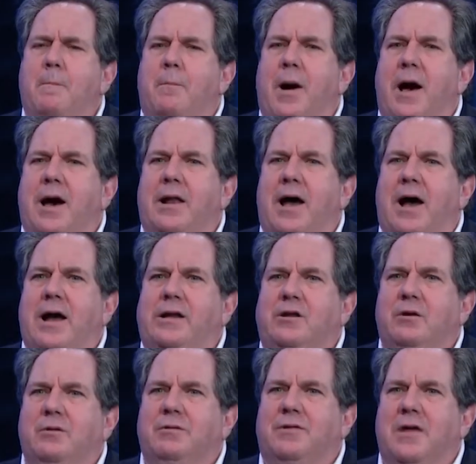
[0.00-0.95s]
but I
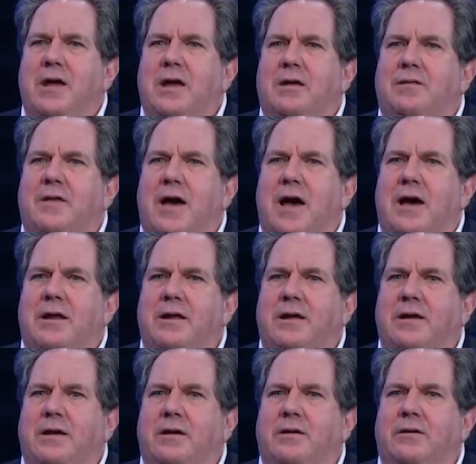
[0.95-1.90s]
do think that
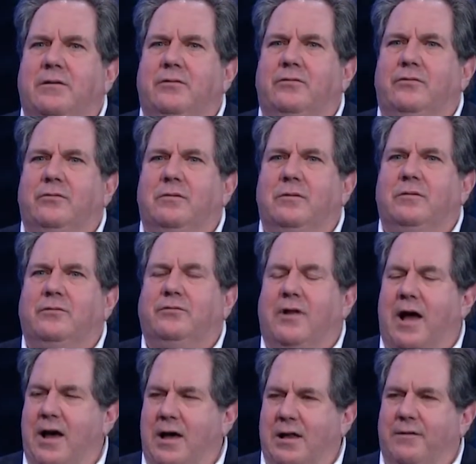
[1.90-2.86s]
his
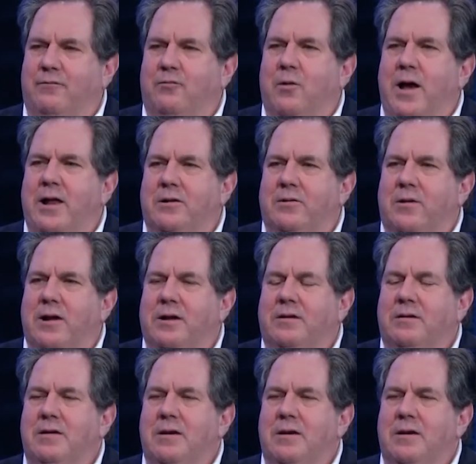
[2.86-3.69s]
style of rhetoric